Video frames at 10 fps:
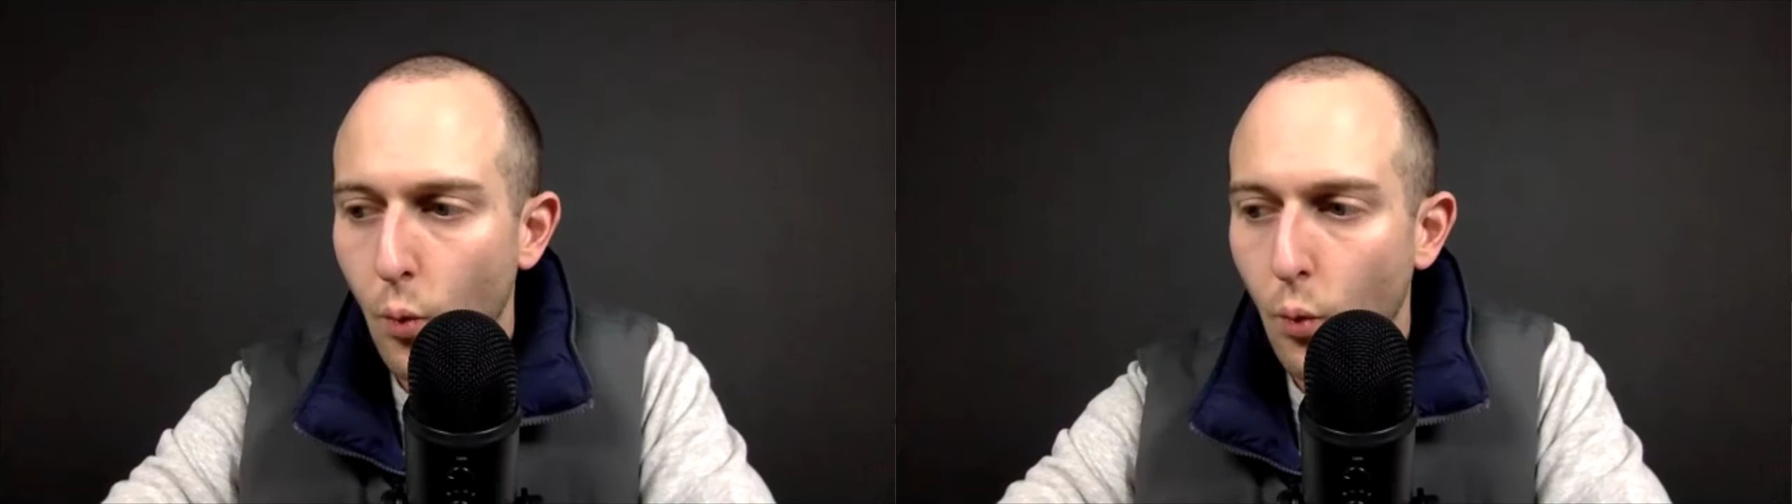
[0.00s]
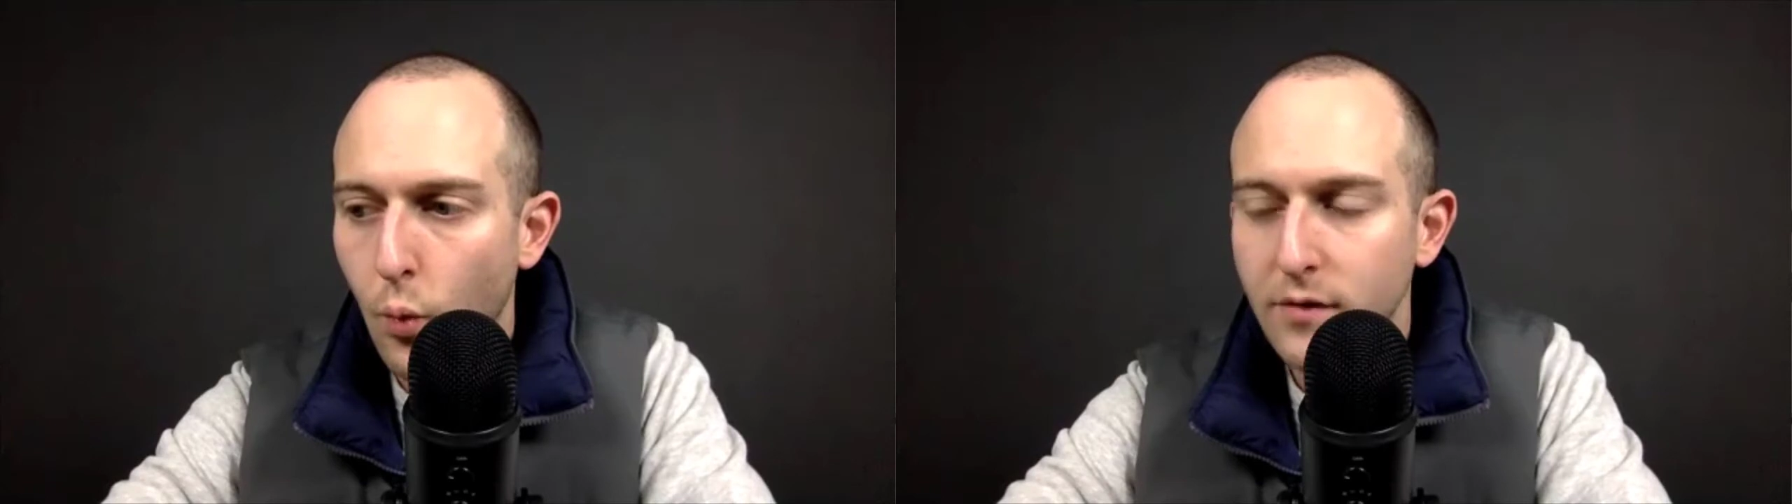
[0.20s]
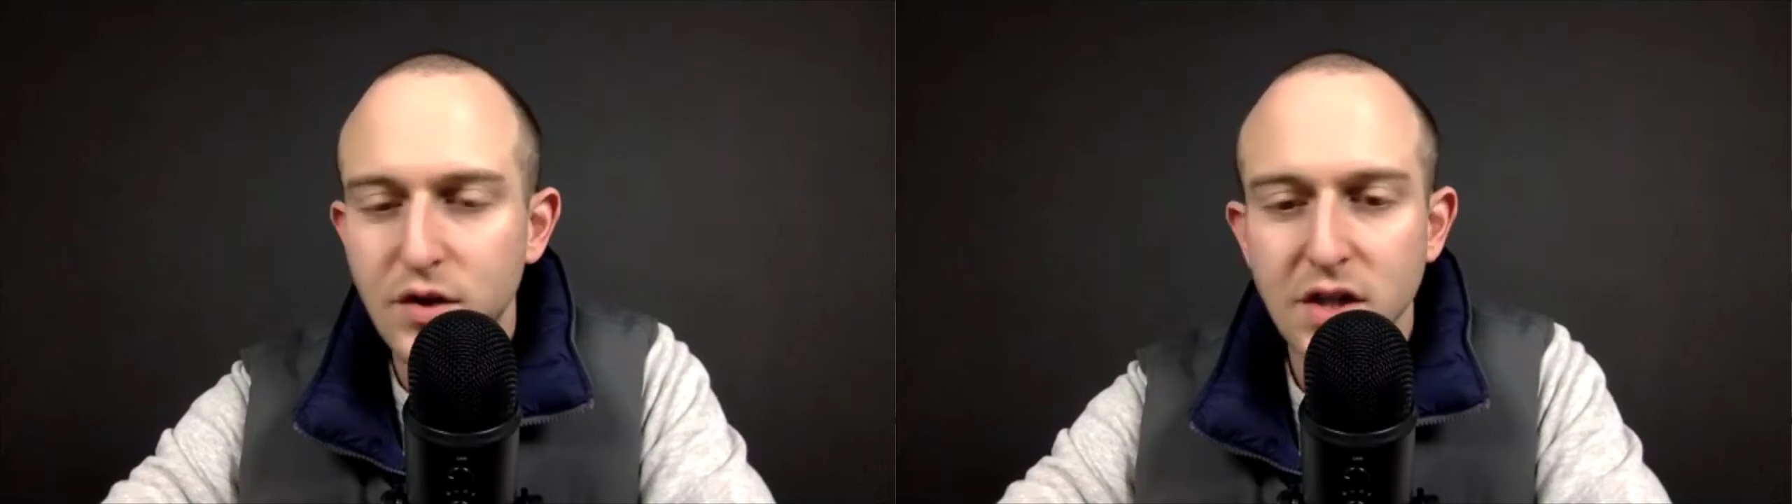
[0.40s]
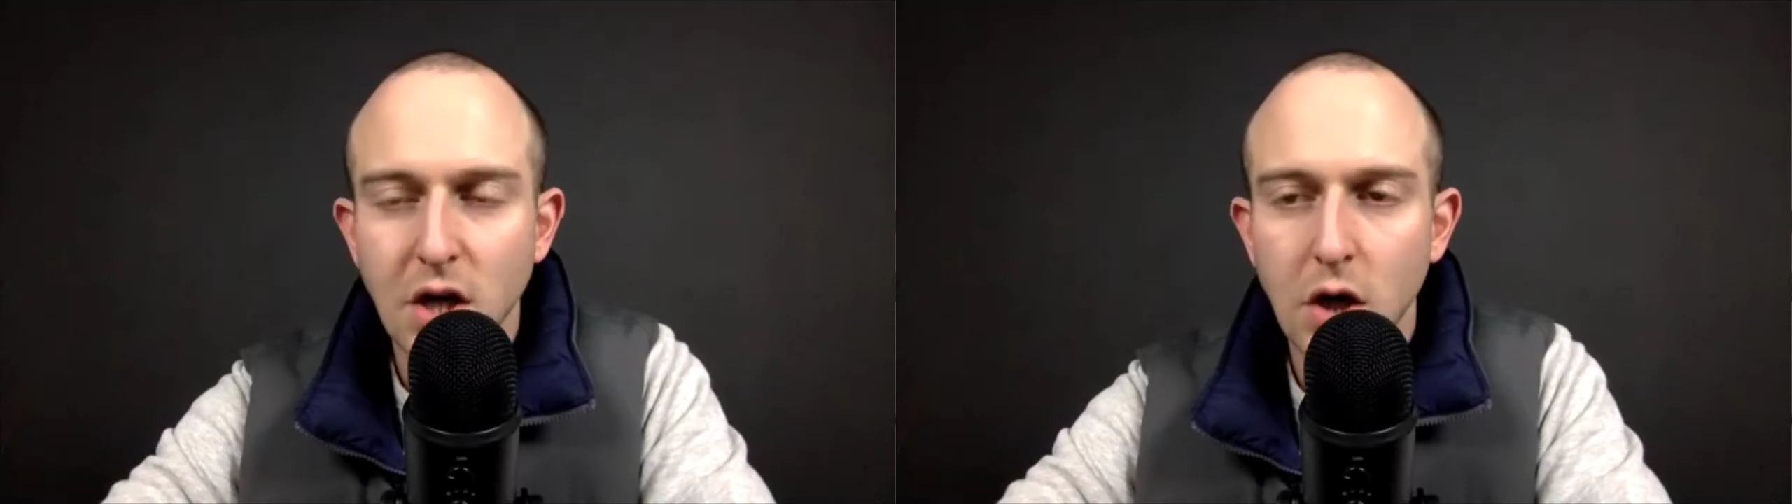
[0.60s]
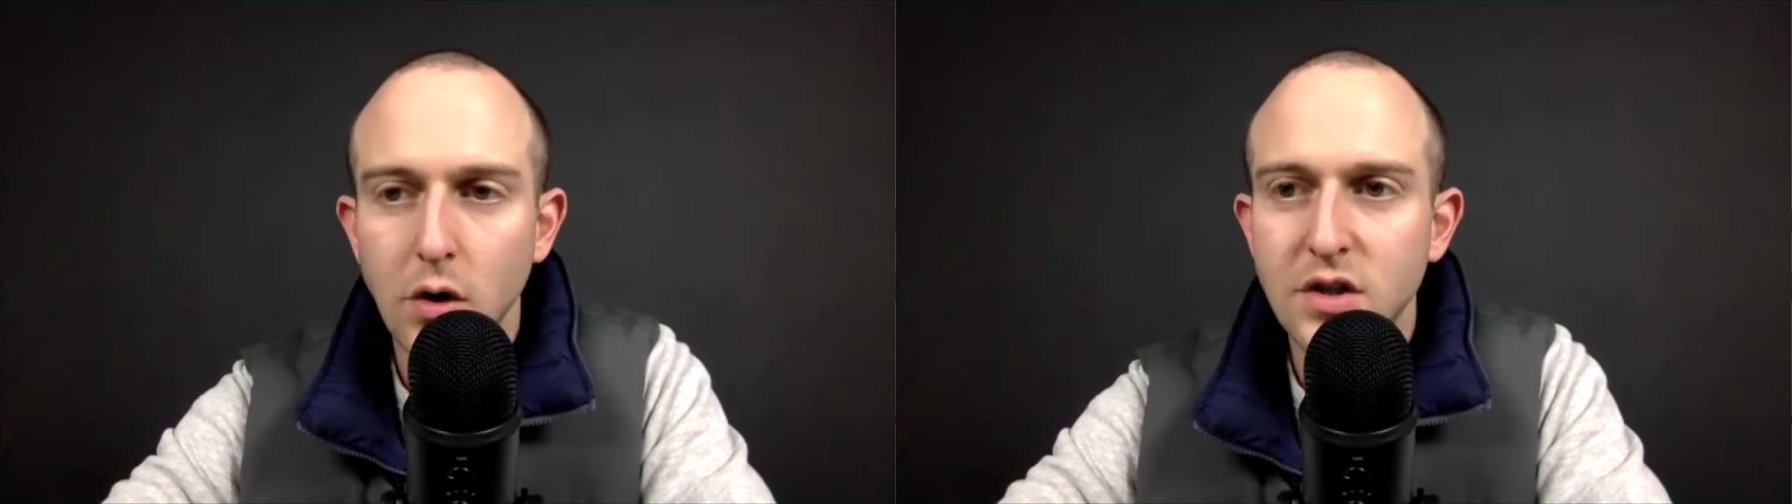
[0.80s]
we've just
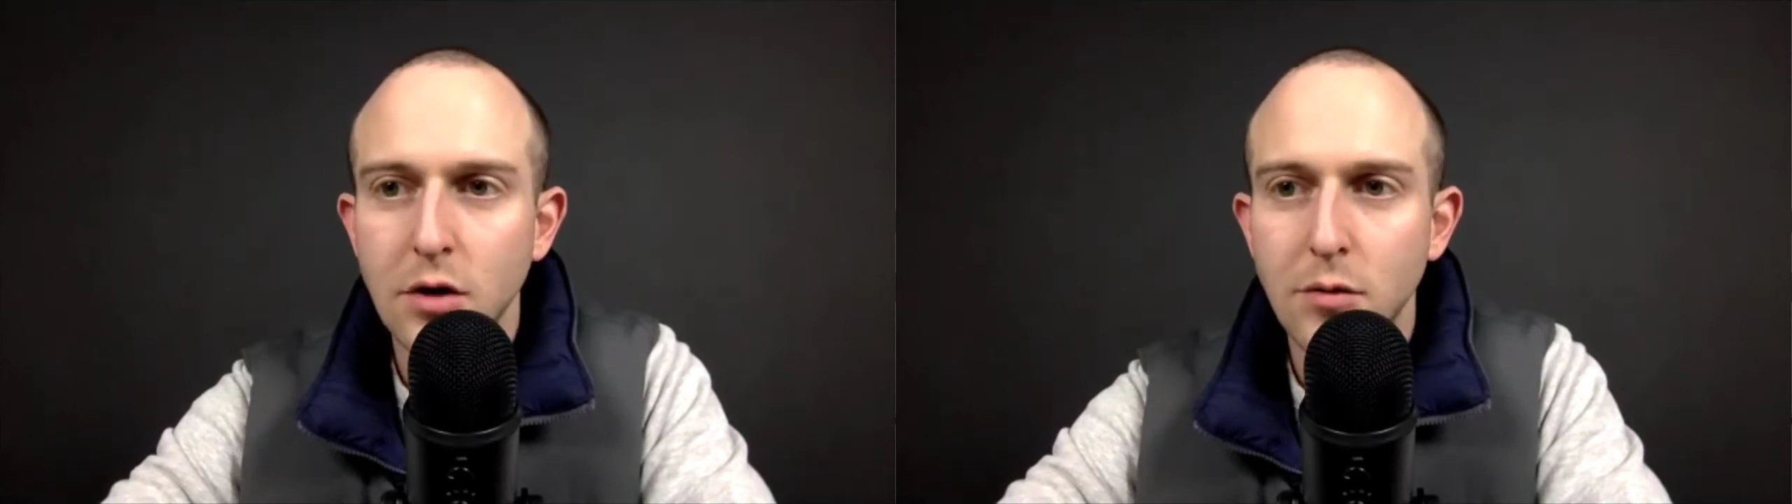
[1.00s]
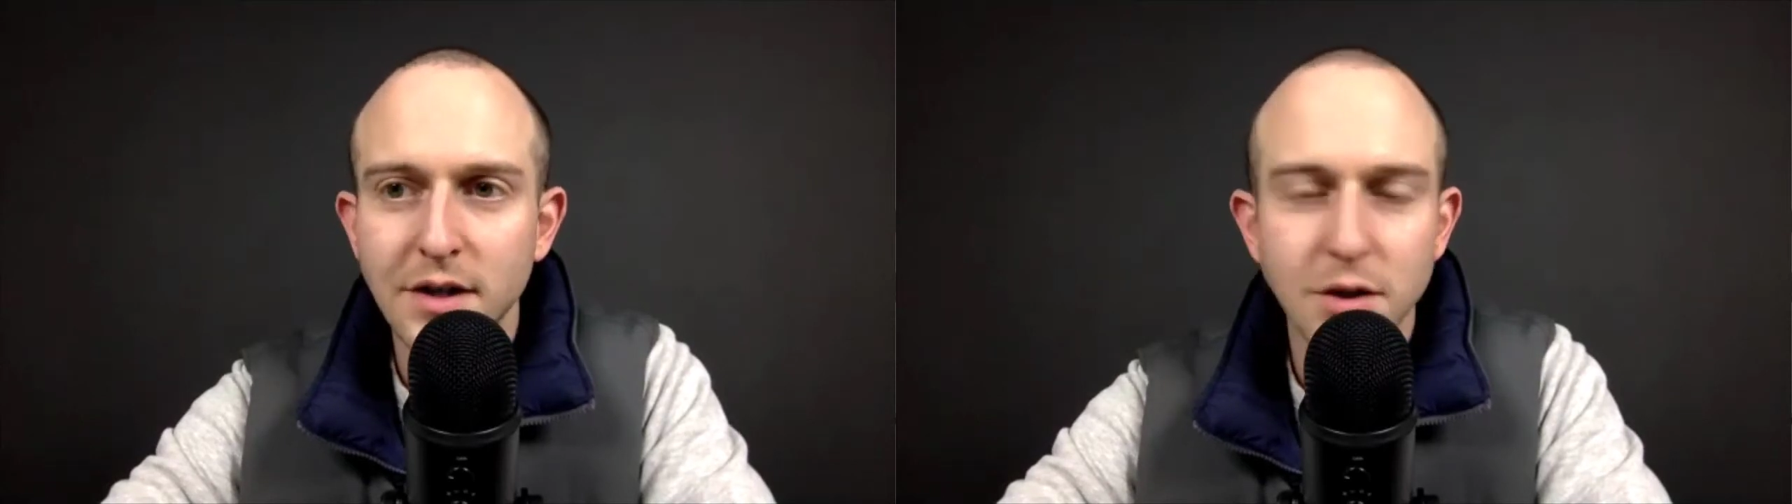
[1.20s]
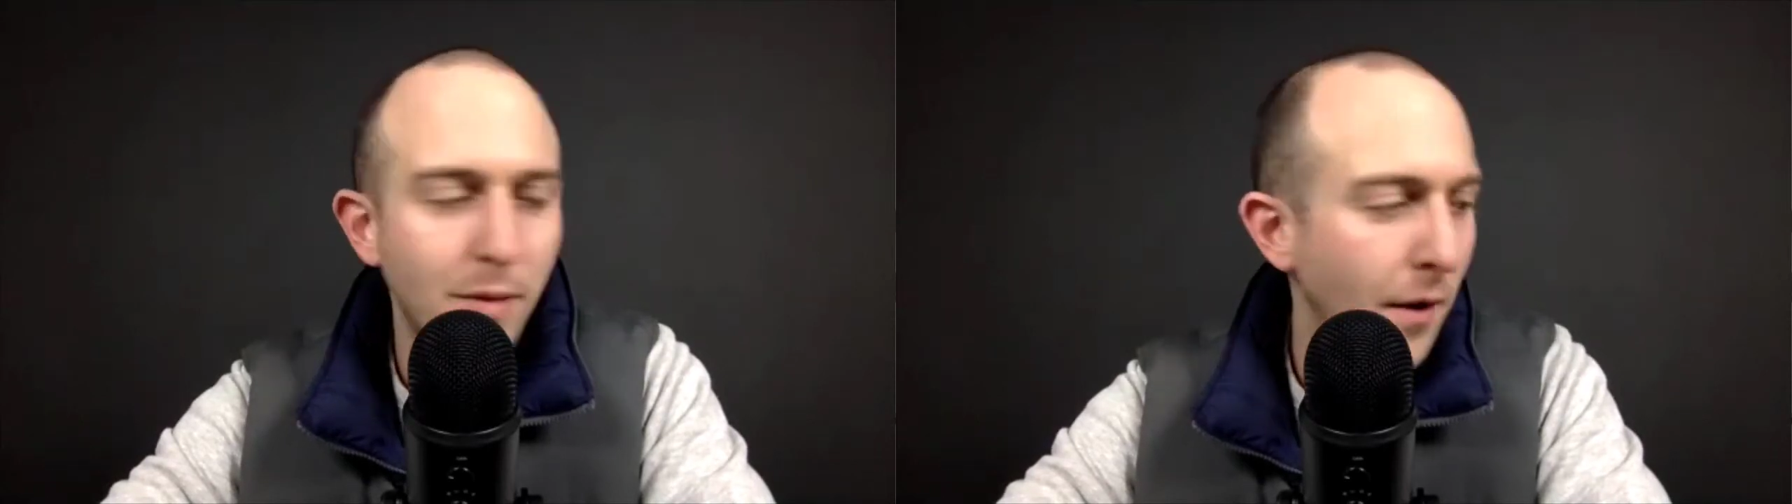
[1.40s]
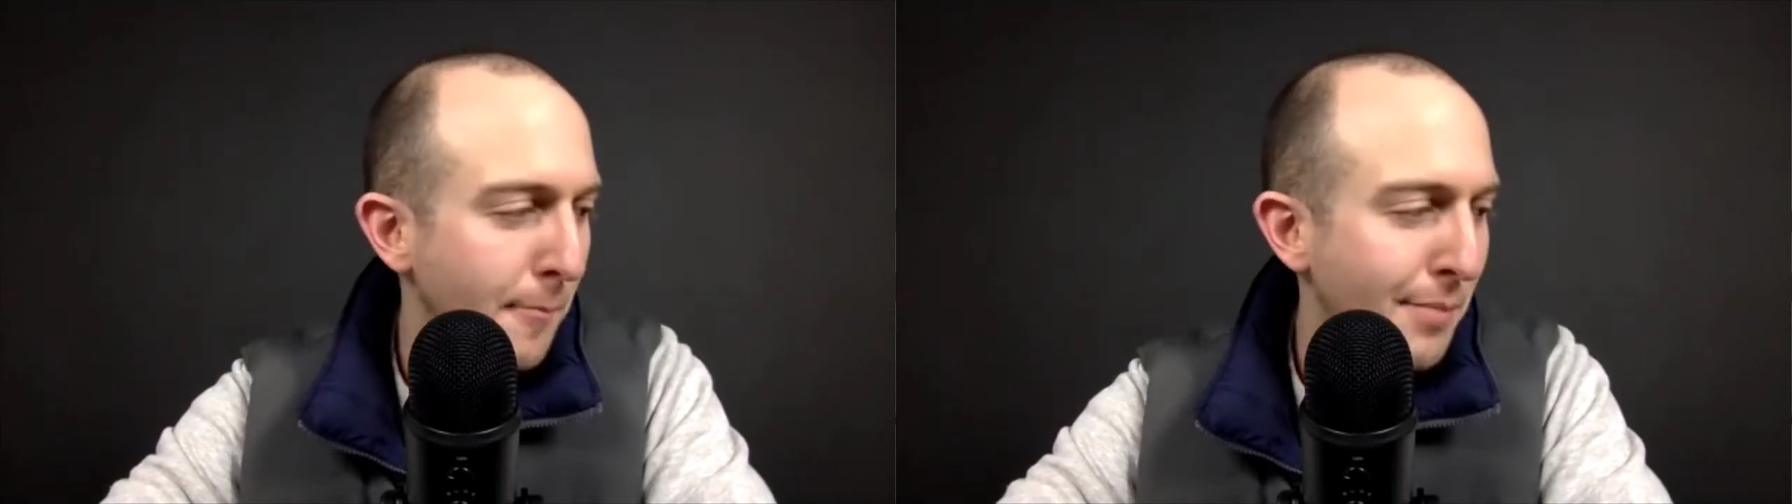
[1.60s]
heard so much about the